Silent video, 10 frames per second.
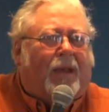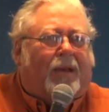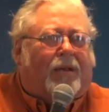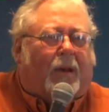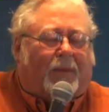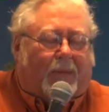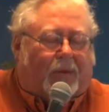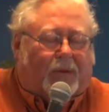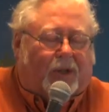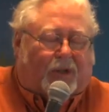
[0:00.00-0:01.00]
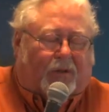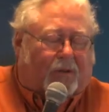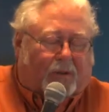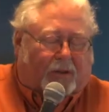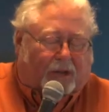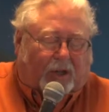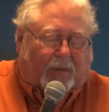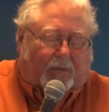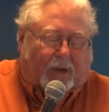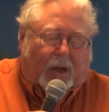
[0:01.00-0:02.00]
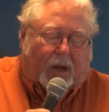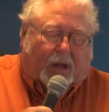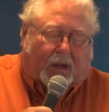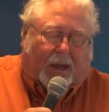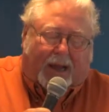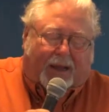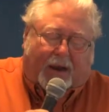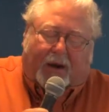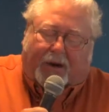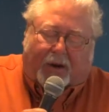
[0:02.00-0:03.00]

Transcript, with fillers: Some people just just lay there,